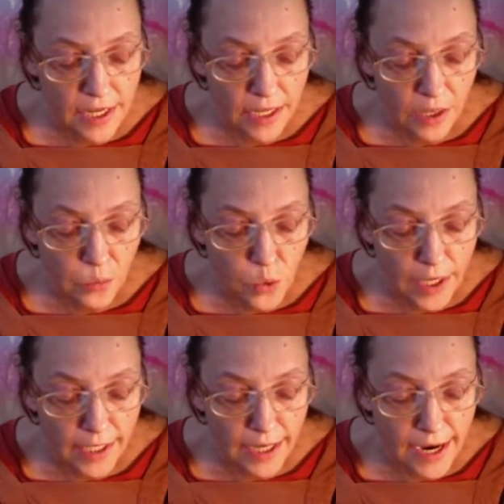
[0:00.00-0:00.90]
a
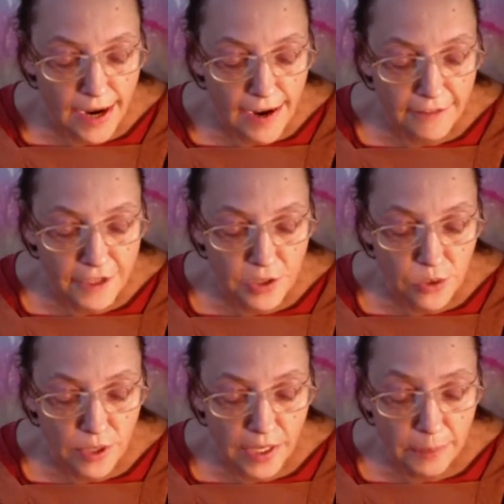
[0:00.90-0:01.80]

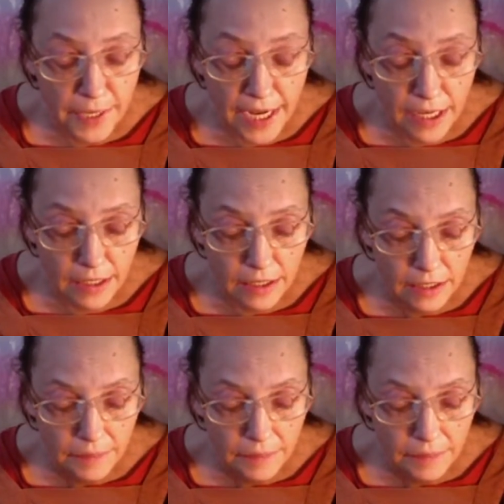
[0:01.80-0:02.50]
1.5-story pen.